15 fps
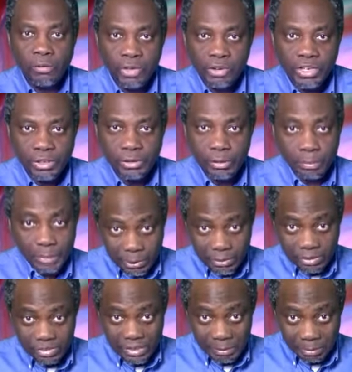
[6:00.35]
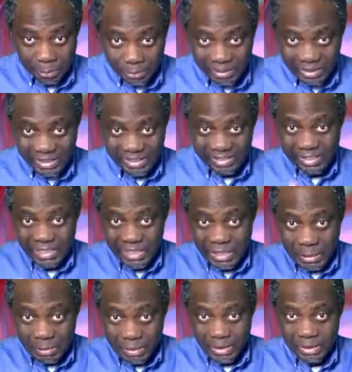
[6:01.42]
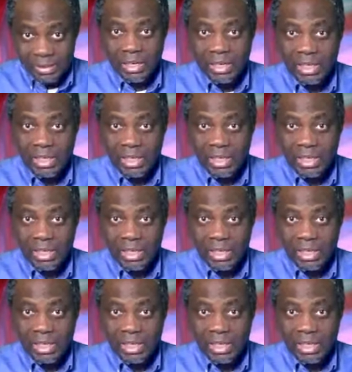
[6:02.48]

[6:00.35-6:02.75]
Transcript: creation, because he put his image